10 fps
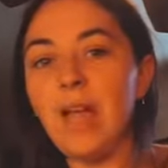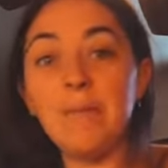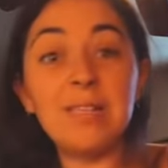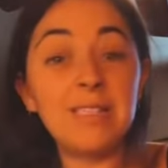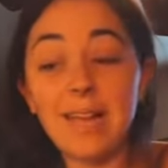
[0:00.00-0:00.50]
I'm
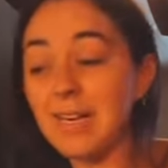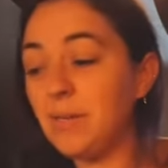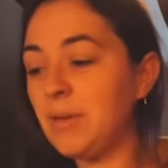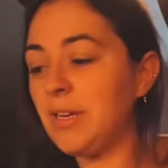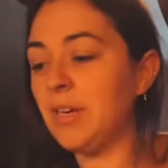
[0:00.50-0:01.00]
excited to
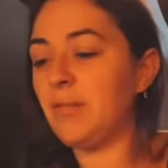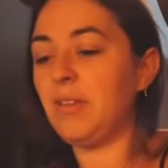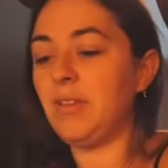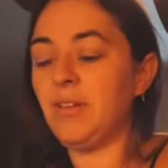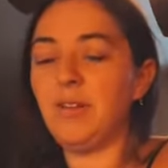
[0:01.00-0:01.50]
be here
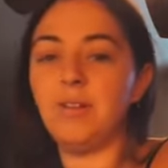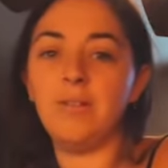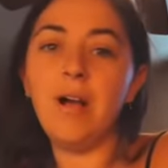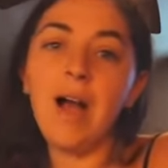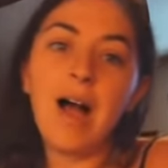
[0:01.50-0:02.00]
with you.